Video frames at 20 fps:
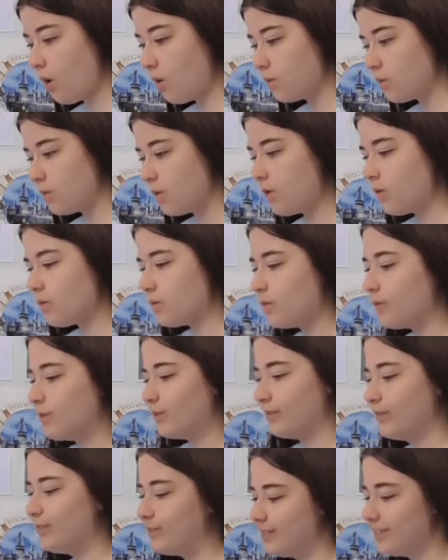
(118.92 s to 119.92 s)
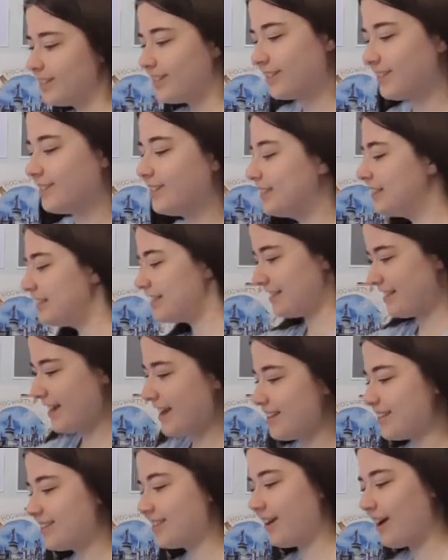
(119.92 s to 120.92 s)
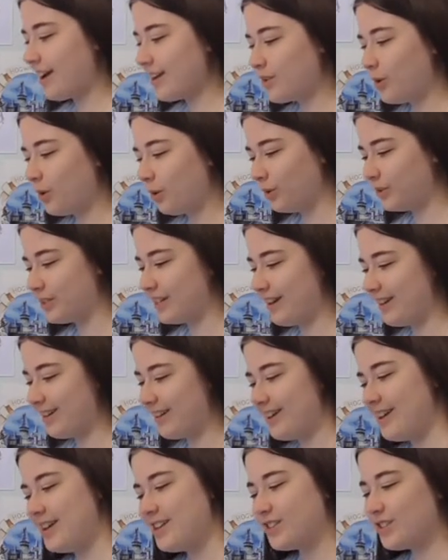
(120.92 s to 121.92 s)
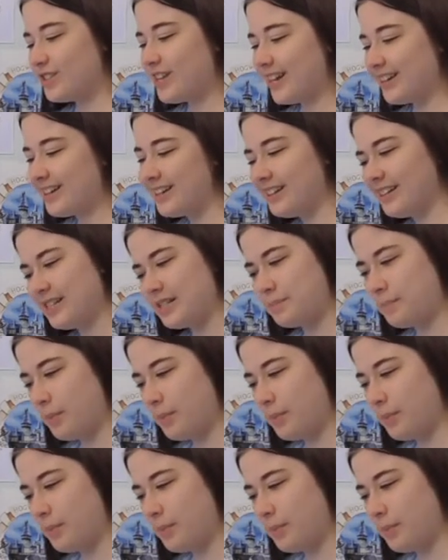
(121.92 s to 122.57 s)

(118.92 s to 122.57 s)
Oh, oh! Yes, I called it. So technically it's